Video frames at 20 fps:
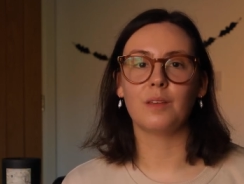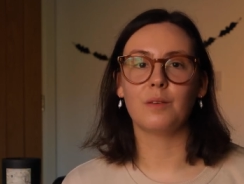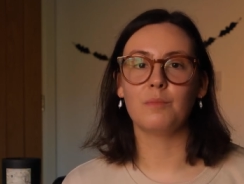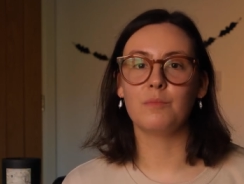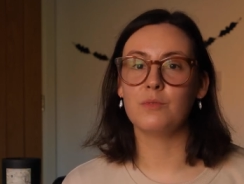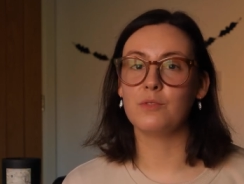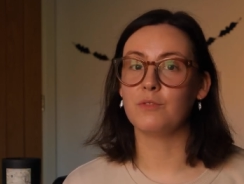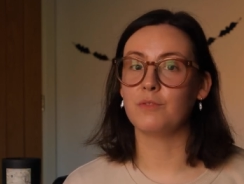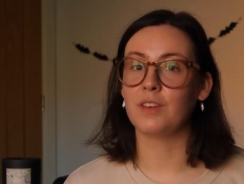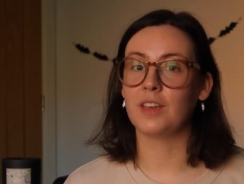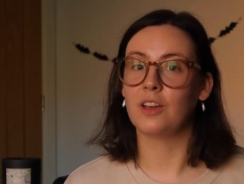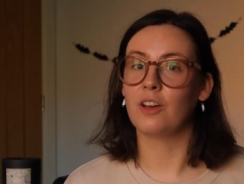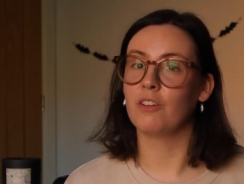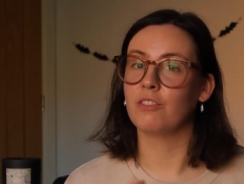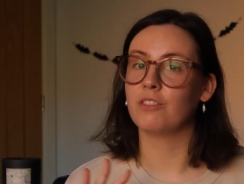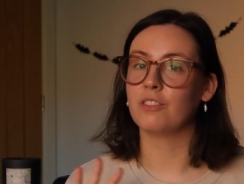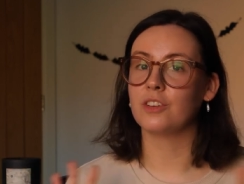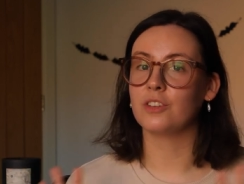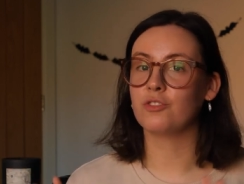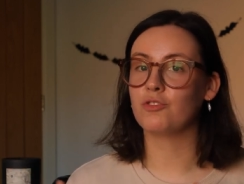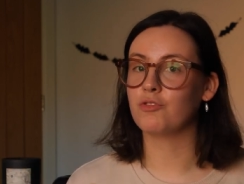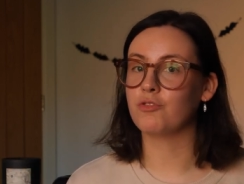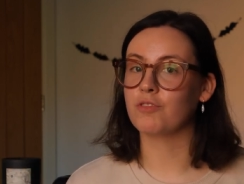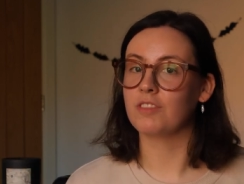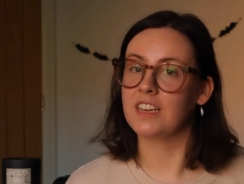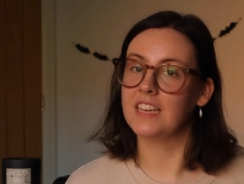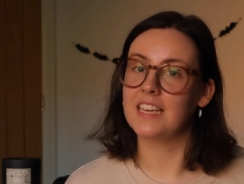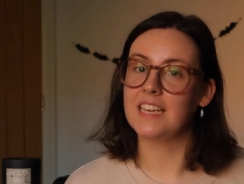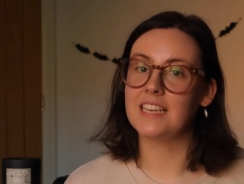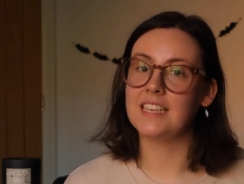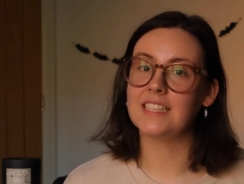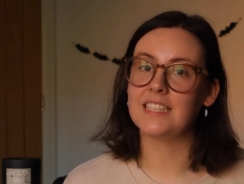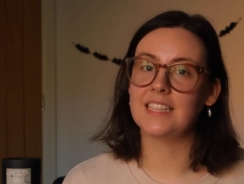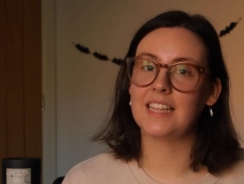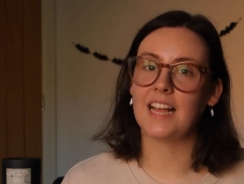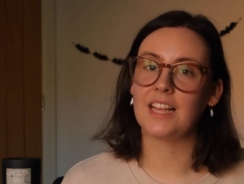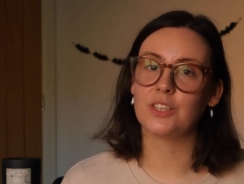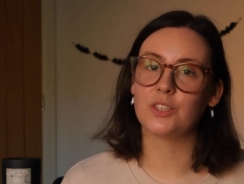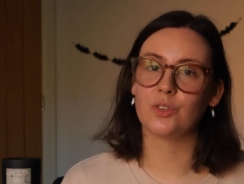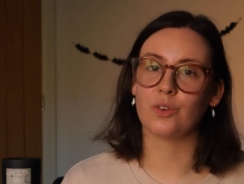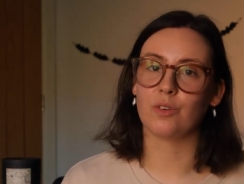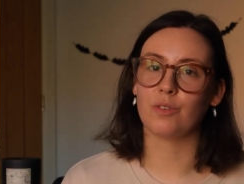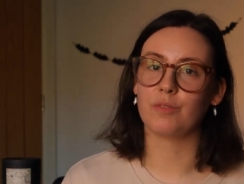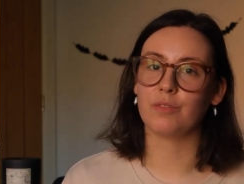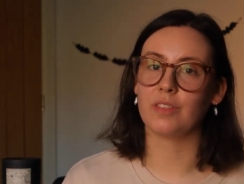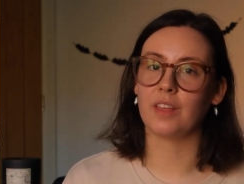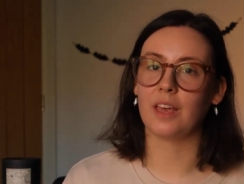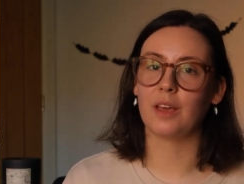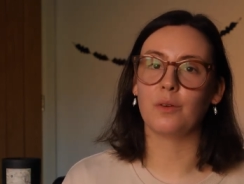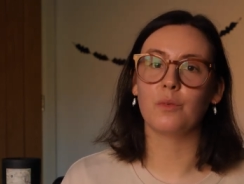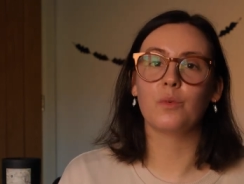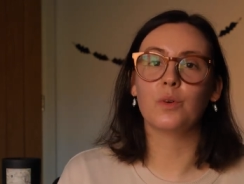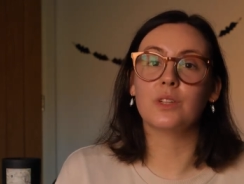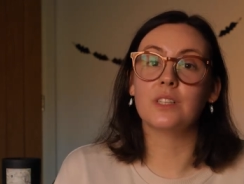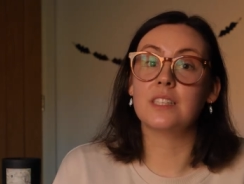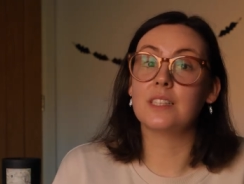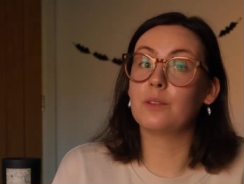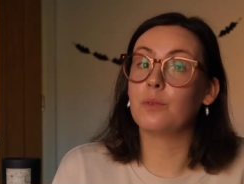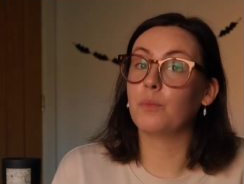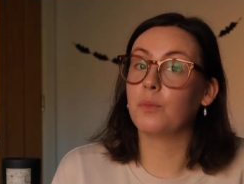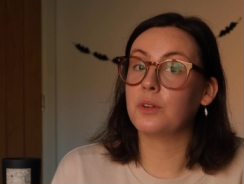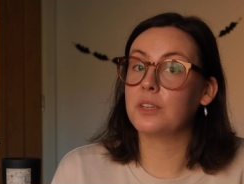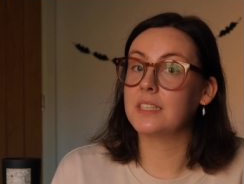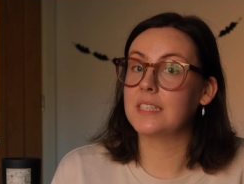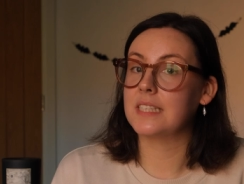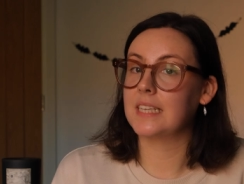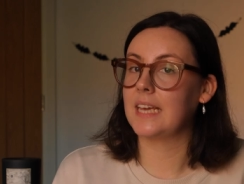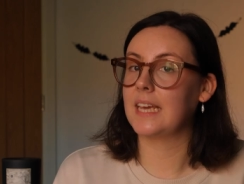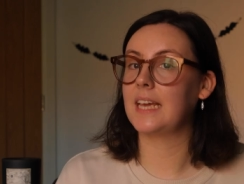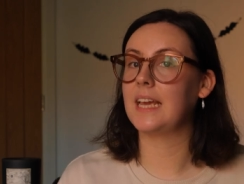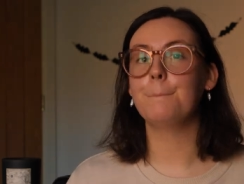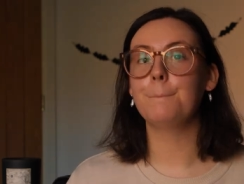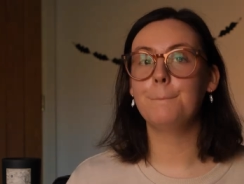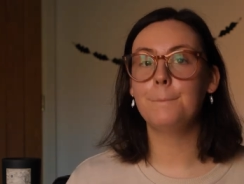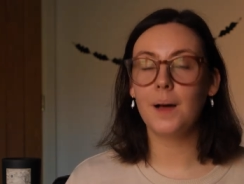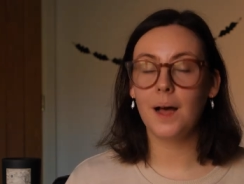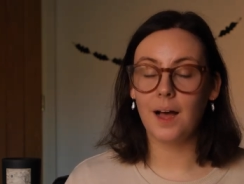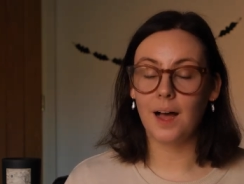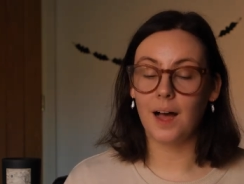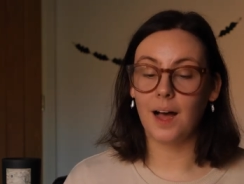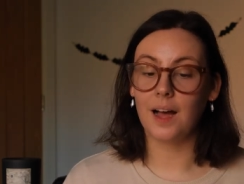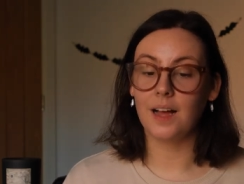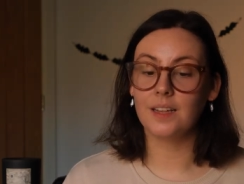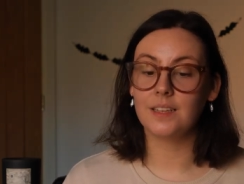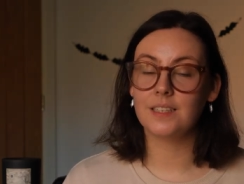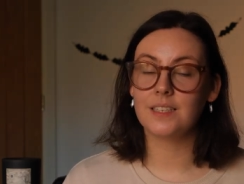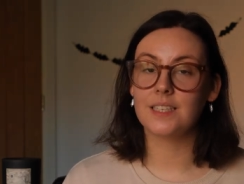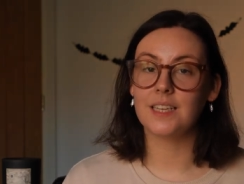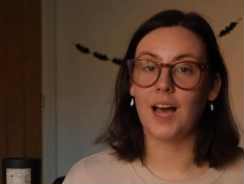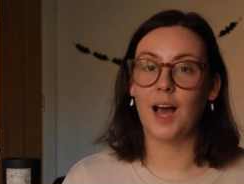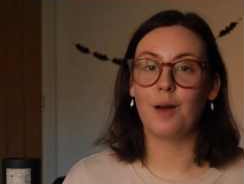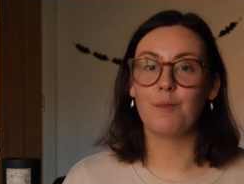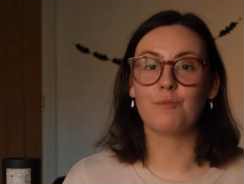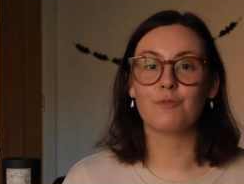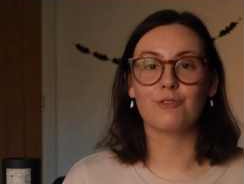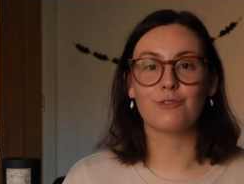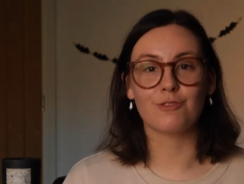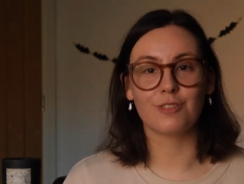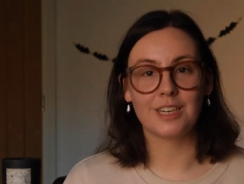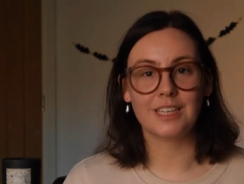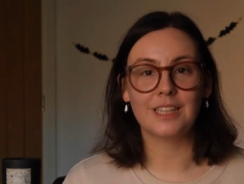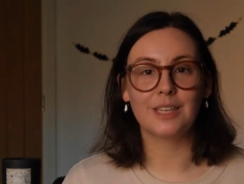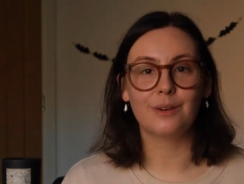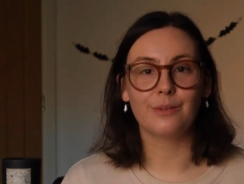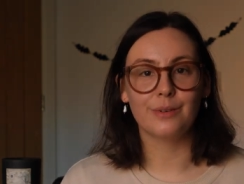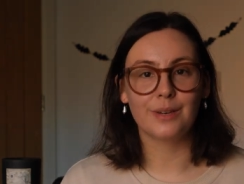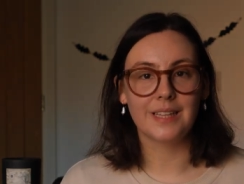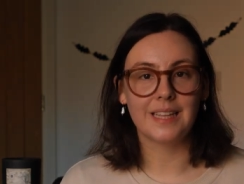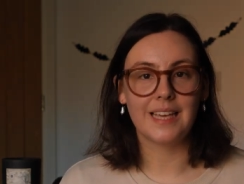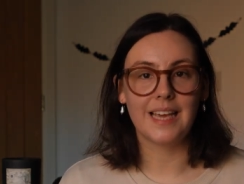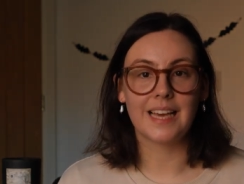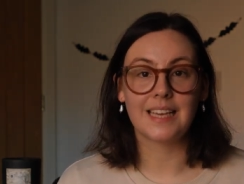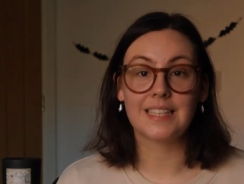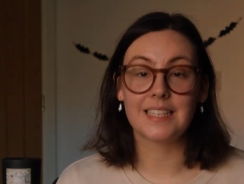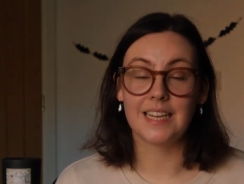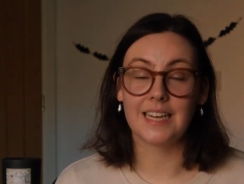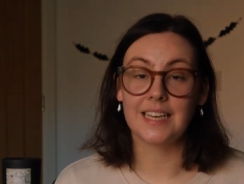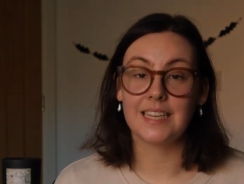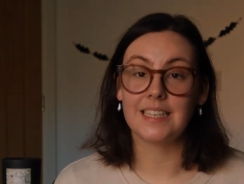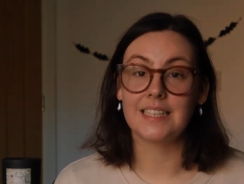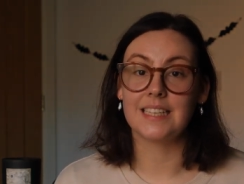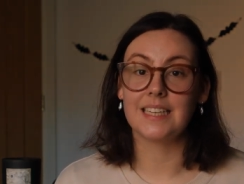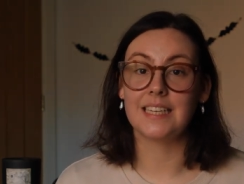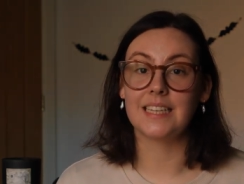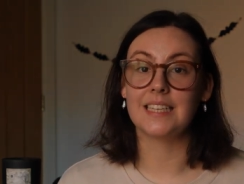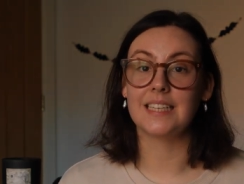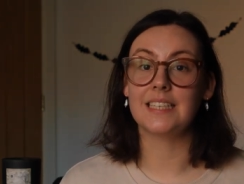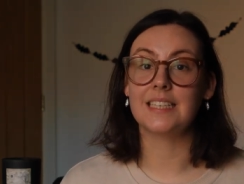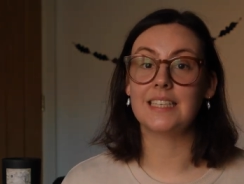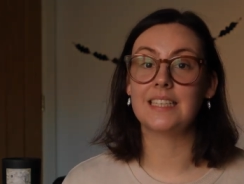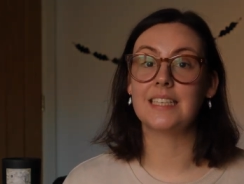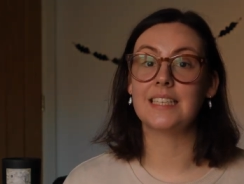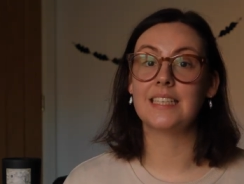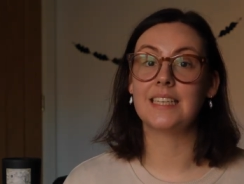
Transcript: moving on the trees and that sort of thing. We'll, we'll see. But I'm really, really excited.